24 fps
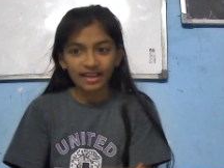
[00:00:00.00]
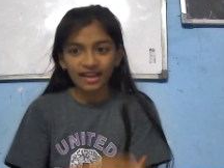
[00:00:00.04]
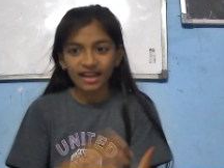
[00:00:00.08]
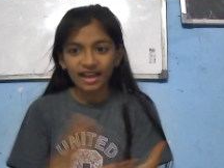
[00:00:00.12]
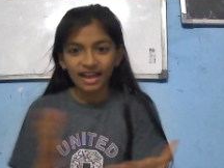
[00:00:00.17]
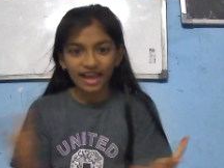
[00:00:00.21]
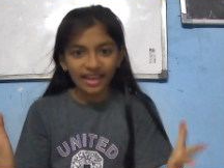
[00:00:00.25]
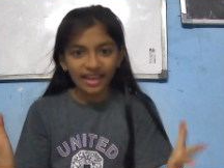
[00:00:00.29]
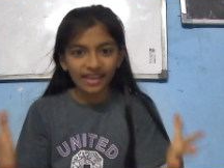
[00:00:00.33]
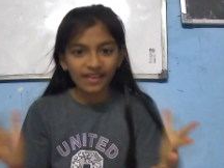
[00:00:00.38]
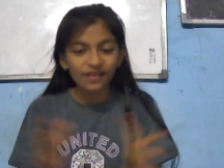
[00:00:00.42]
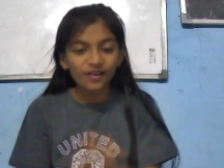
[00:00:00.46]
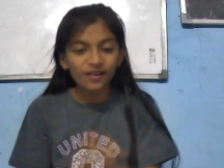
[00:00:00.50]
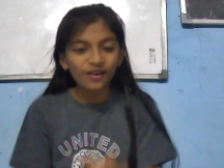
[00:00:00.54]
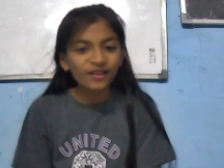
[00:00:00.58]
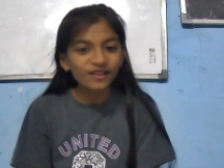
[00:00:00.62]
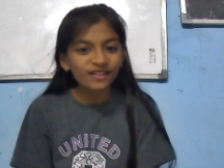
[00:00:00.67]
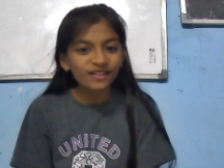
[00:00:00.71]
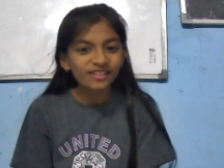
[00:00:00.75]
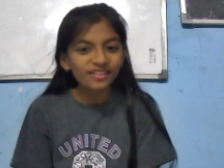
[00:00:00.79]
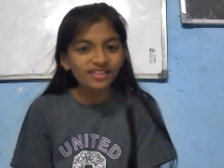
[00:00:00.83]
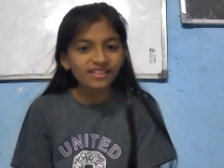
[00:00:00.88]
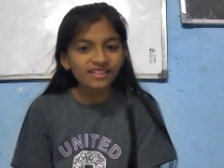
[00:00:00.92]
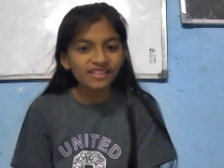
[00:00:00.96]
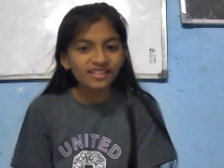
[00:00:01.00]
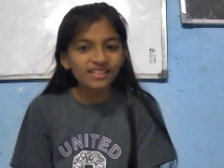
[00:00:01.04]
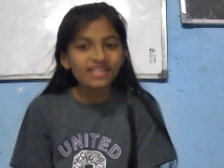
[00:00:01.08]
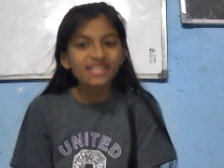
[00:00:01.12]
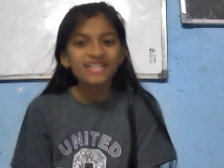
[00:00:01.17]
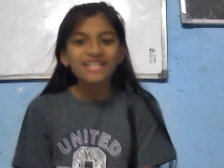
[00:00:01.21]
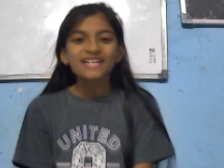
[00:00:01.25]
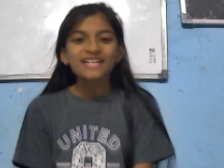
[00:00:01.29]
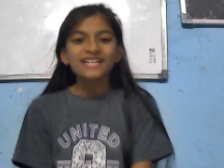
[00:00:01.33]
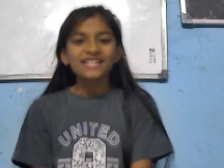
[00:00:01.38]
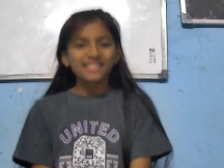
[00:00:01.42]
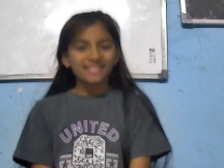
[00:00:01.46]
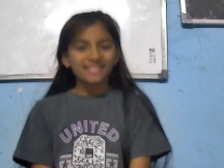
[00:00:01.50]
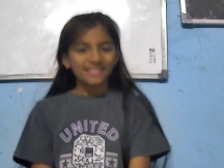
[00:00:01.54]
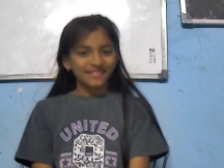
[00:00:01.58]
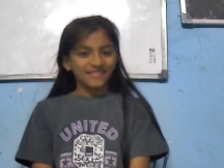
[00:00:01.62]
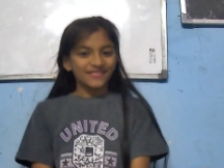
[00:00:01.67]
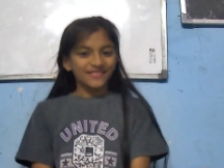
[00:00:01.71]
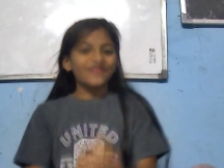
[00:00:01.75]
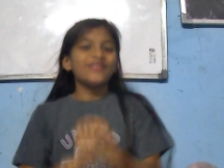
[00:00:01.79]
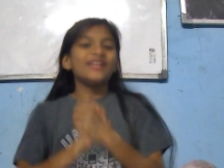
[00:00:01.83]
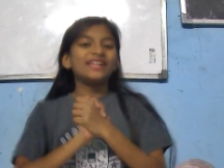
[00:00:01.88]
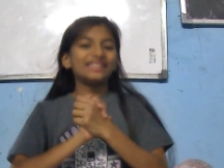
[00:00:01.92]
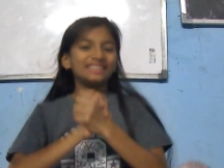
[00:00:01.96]
Hi all, so
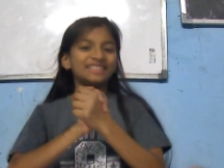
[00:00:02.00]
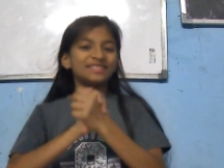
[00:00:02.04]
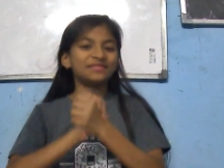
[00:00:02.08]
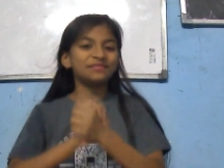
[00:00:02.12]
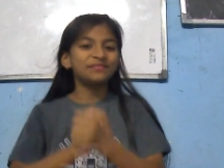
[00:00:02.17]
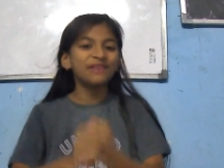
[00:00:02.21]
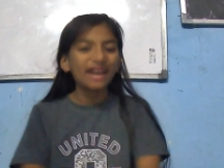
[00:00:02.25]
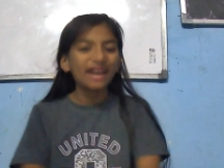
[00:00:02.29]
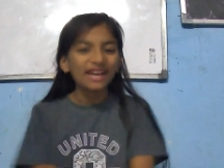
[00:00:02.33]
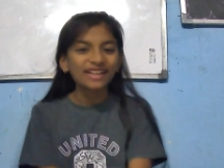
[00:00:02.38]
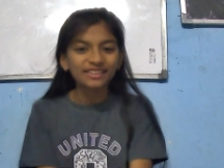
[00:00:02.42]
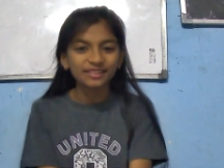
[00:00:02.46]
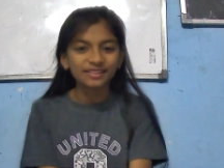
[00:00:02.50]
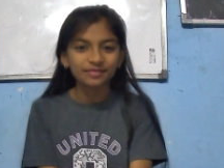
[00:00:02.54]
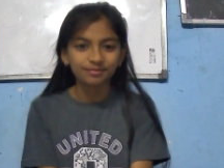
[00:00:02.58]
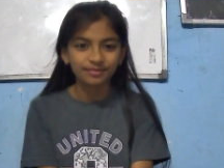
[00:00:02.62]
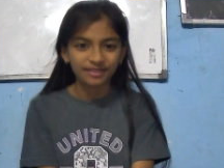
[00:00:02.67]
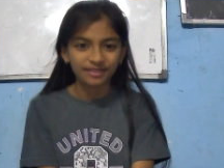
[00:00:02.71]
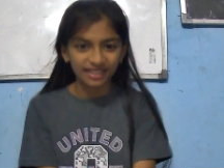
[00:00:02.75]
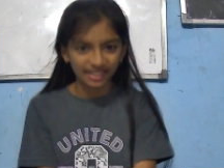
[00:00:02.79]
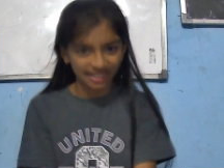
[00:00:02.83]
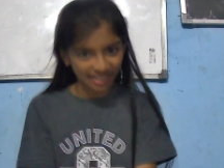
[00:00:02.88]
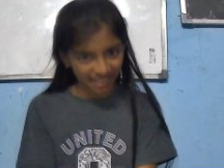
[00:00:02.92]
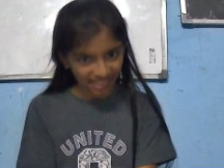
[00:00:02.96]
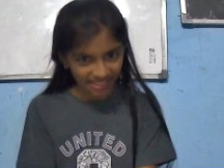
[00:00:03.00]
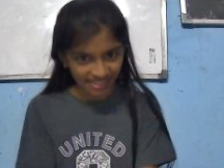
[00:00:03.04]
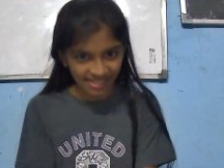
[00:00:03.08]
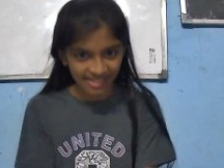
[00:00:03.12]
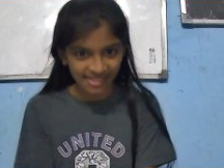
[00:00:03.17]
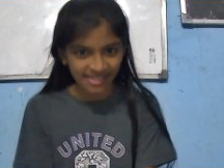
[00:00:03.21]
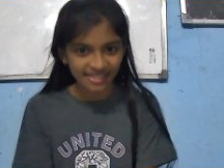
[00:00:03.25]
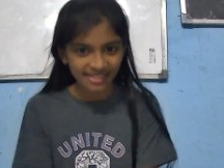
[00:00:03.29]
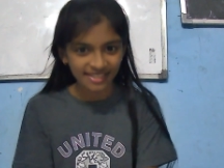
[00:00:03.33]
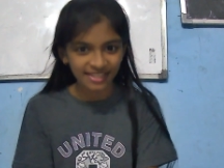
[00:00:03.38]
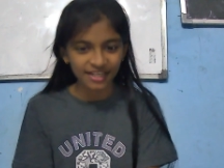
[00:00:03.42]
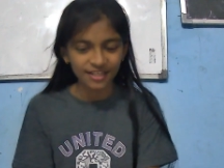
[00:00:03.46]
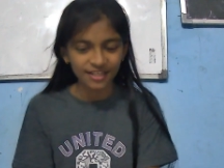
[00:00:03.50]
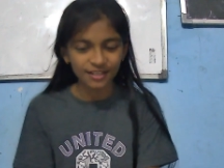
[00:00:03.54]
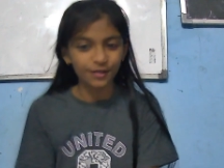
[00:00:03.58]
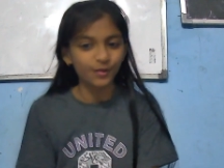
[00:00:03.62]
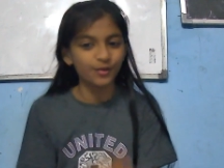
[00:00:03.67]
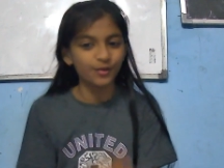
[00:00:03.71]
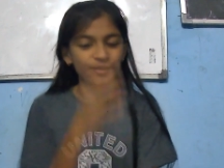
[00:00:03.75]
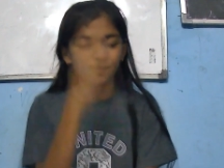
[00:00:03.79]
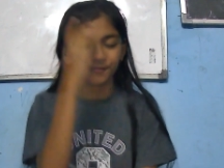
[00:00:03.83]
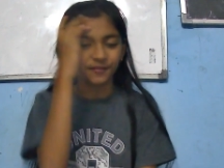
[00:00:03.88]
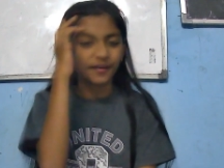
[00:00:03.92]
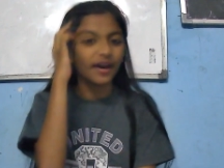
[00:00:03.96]
welcome back to Prerana'S Institute
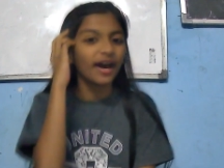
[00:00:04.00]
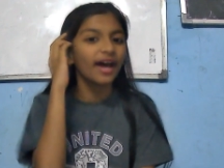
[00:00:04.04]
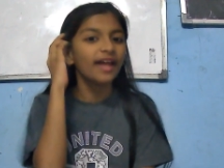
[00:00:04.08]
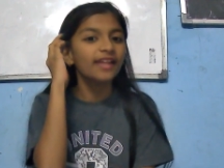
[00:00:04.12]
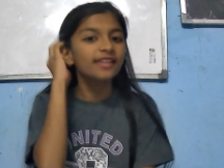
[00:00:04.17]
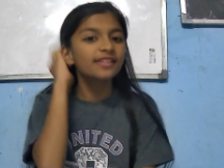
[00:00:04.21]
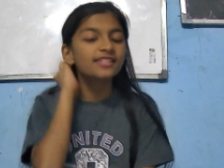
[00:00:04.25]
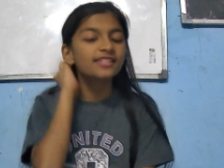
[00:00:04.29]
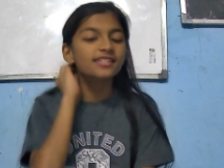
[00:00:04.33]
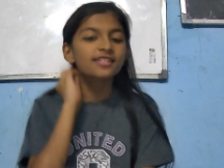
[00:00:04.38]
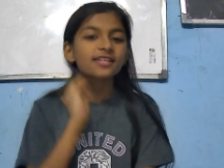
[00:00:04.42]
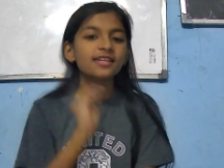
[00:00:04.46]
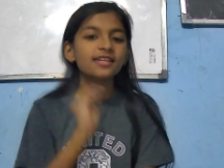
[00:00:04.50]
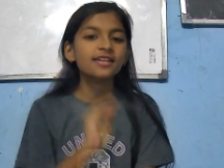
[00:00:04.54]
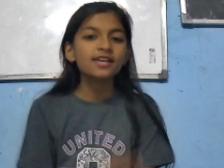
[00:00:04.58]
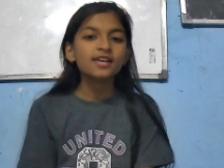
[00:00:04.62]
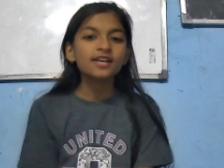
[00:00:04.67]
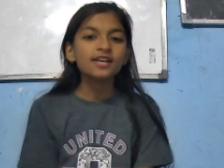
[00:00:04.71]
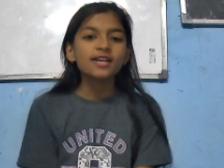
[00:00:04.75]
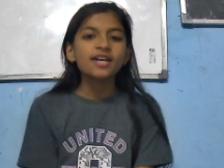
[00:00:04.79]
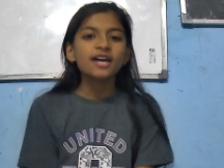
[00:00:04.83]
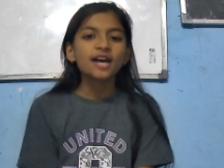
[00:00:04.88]
of Arts.